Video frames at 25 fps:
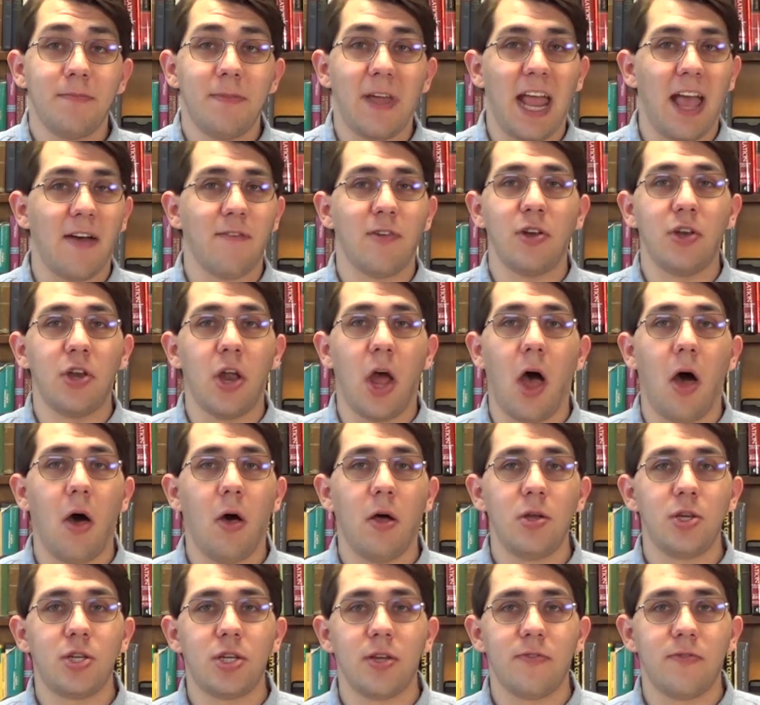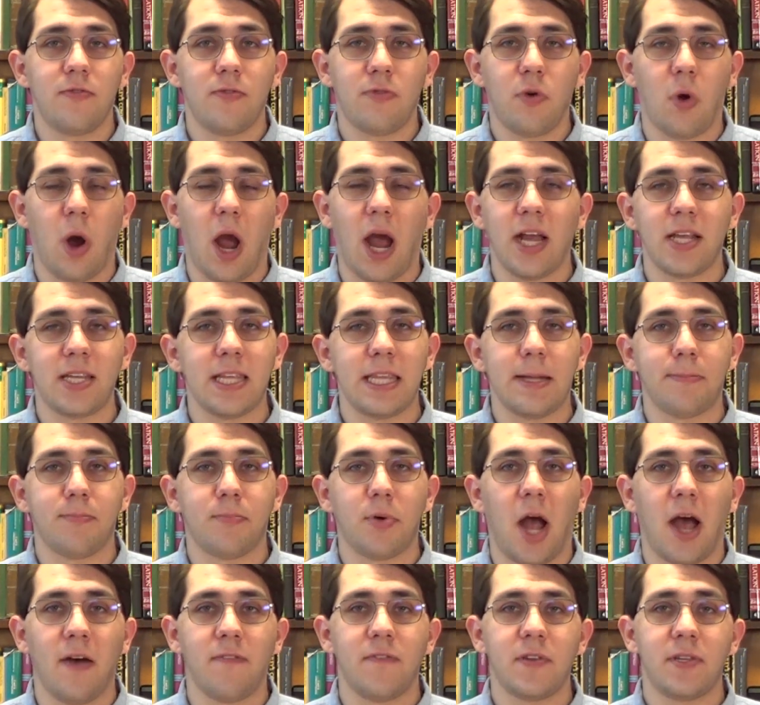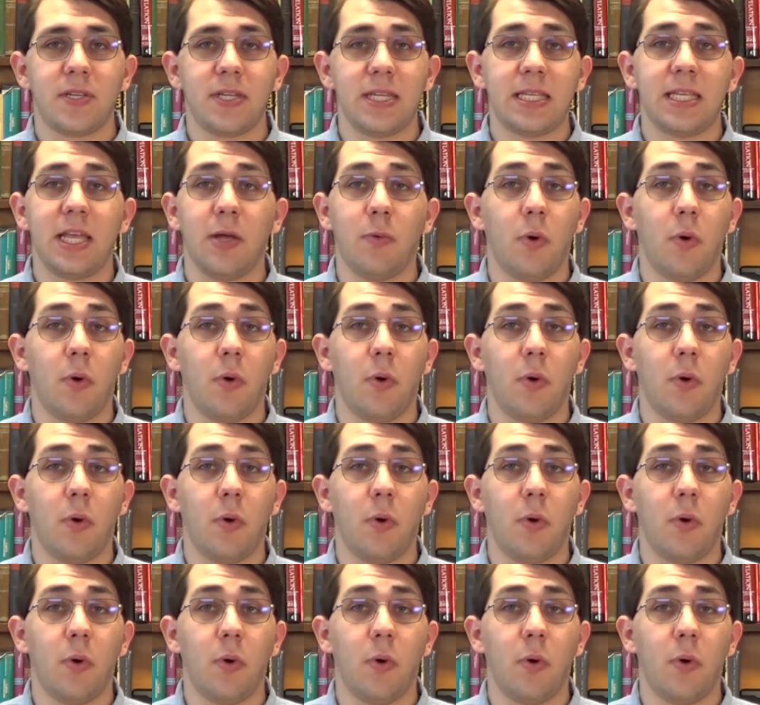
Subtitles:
They have a knowledge of Christ and the prophecies.